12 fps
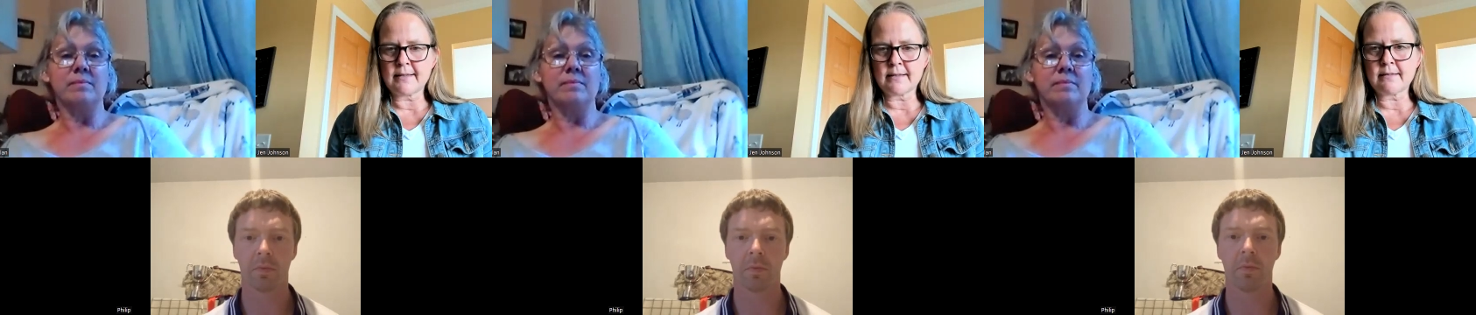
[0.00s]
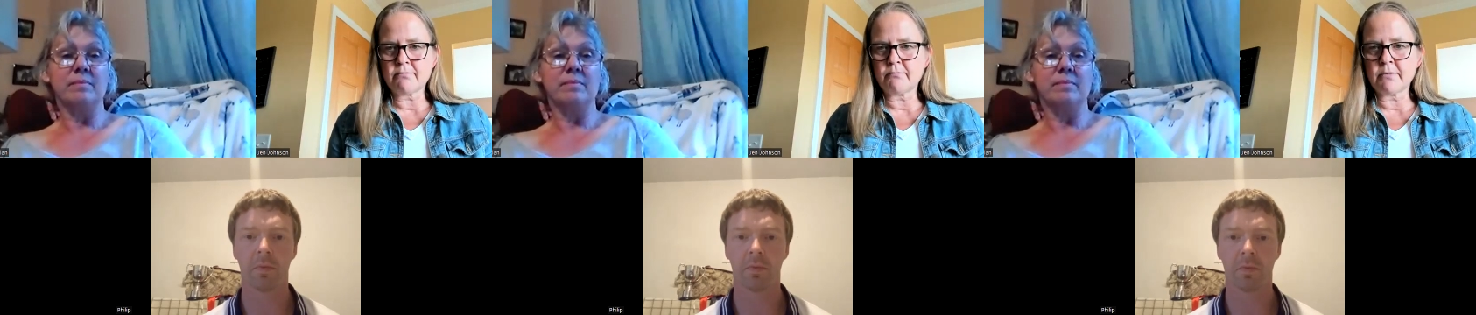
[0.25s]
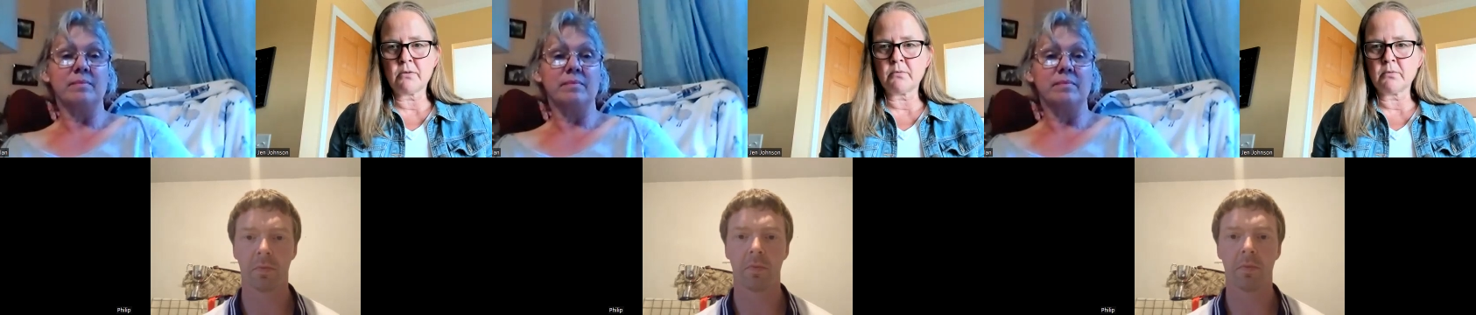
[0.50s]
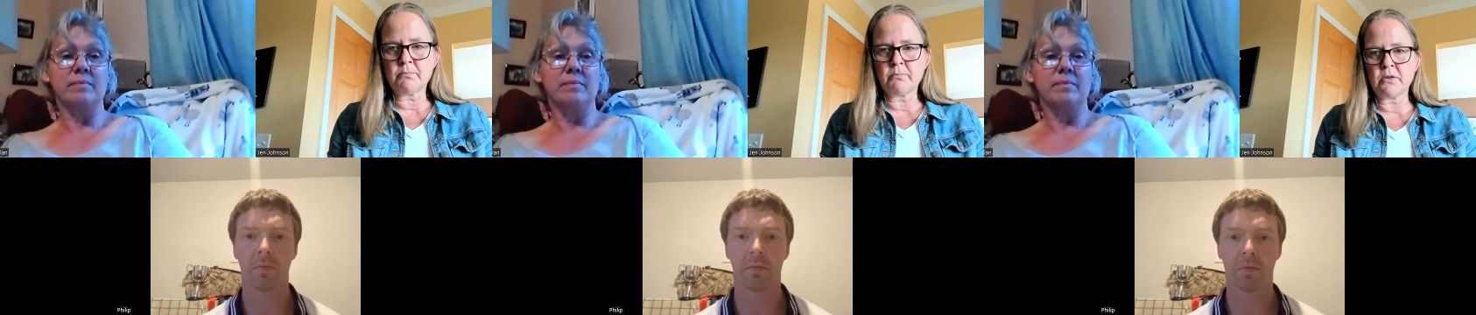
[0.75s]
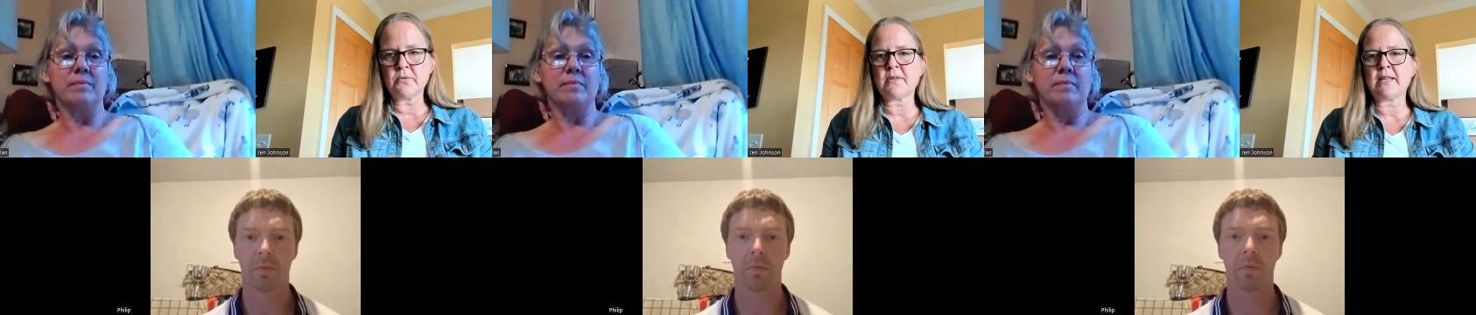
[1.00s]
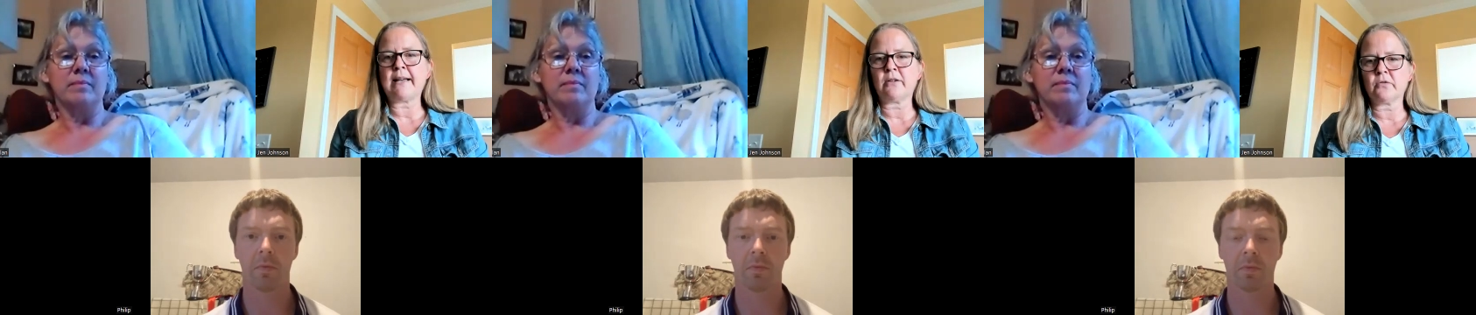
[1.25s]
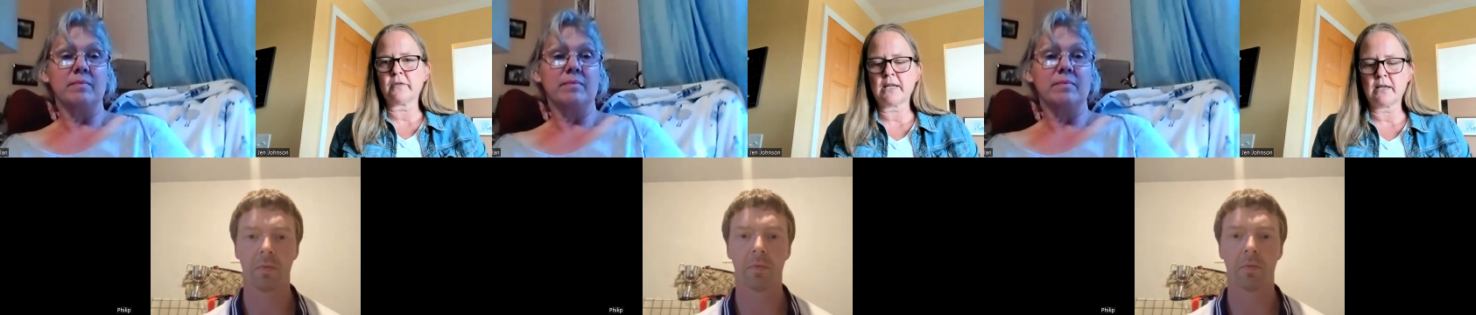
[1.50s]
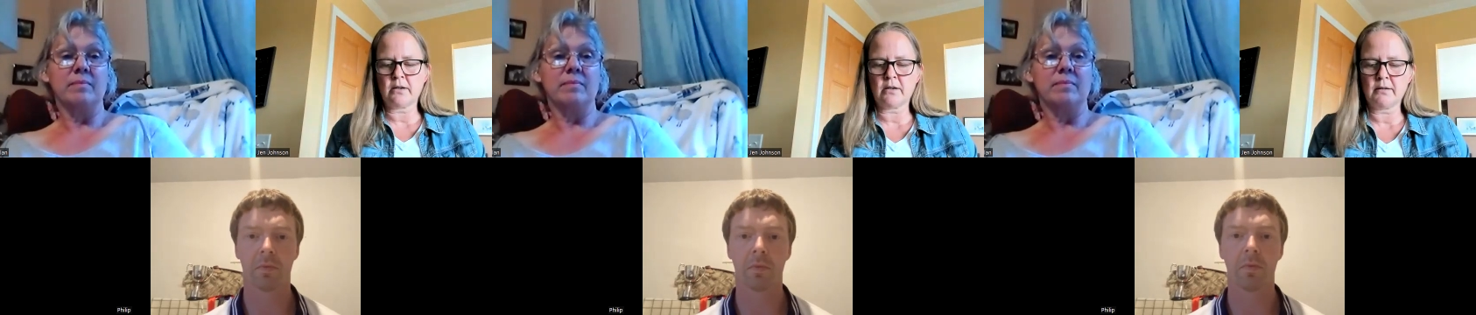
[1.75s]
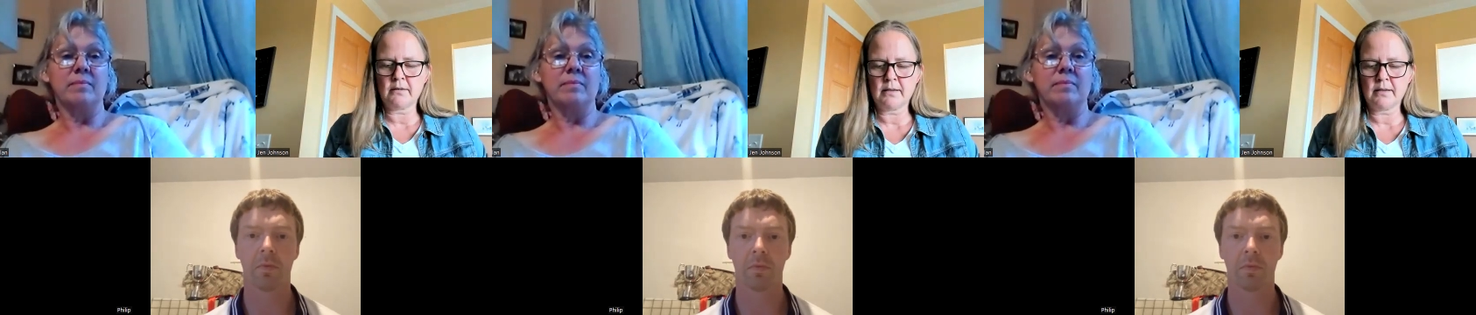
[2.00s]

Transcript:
Speaker 1: It's, we don't use that over here.